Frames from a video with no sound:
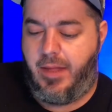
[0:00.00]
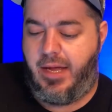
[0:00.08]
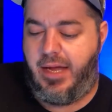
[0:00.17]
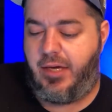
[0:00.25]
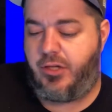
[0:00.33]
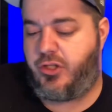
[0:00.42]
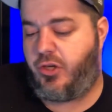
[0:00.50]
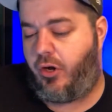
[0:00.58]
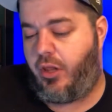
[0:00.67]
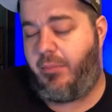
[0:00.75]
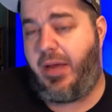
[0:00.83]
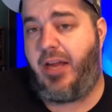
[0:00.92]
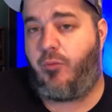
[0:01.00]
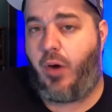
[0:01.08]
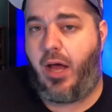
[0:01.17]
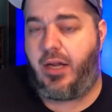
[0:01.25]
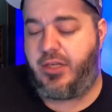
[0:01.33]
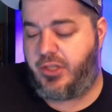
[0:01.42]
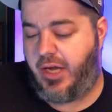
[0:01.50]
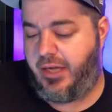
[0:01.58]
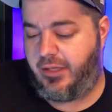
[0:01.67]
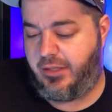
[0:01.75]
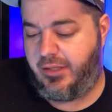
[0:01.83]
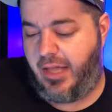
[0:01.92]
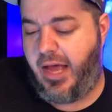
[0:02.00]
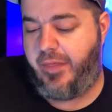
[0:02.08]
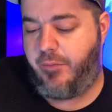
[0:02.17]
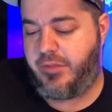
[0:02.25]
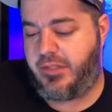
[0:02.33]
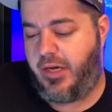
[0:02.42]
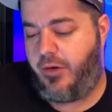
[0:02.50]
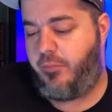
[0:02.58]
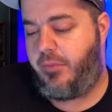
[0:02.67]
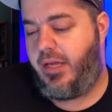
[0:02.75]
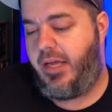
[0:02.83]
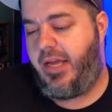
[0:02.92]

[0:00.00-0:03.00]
He had a Charlemagne wallet chain line that was dope.